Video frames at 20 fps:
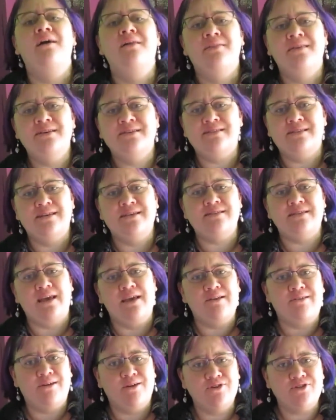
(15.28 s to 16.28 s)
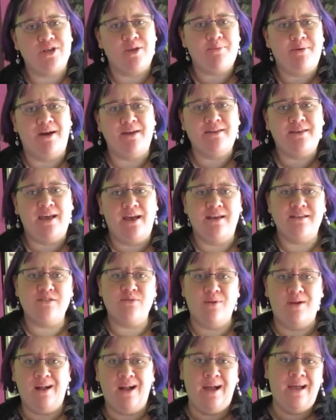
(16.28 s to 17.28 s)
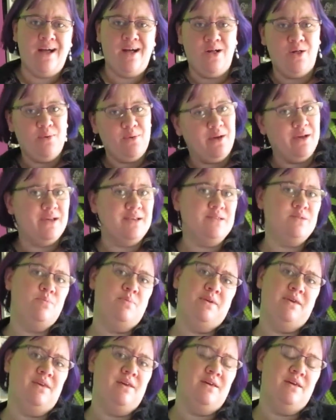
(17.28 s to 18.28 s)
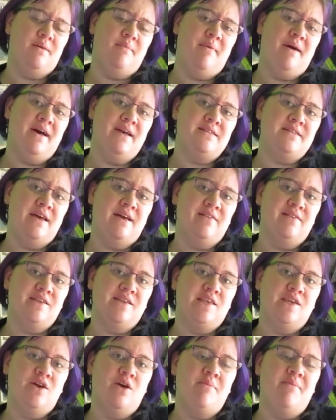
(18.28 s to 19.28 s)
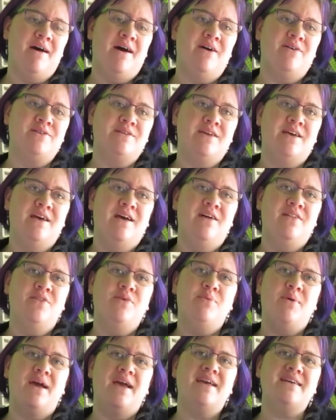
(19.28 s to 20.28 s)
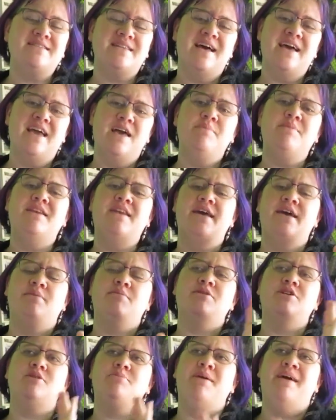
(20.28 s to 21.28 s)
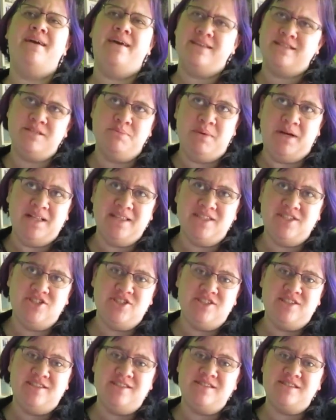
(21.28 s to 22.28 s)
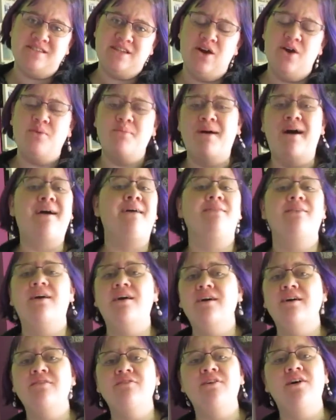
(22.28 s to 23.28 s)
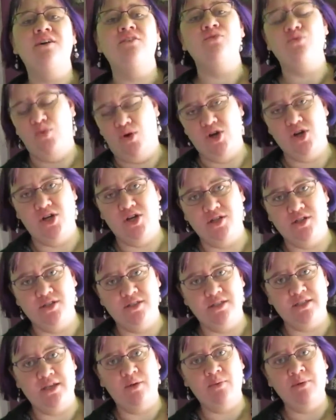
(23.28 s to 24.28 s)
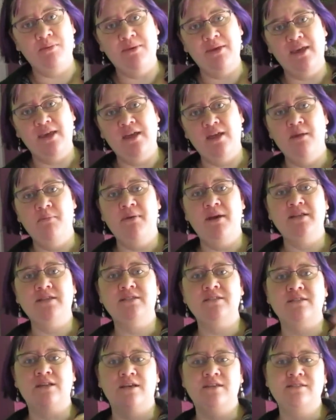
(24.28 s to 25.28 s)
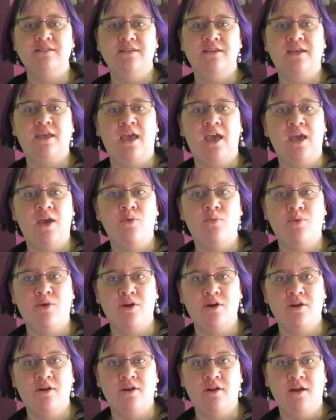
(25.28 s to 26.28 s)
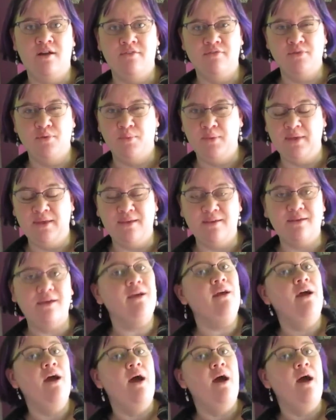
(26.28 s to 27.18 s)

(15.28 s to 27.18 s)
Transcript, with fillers: This is a crochet podcast where I always begin by telling you about the ways I am enamored by etymology, so my love of words, and we begin by discussing a word of the week.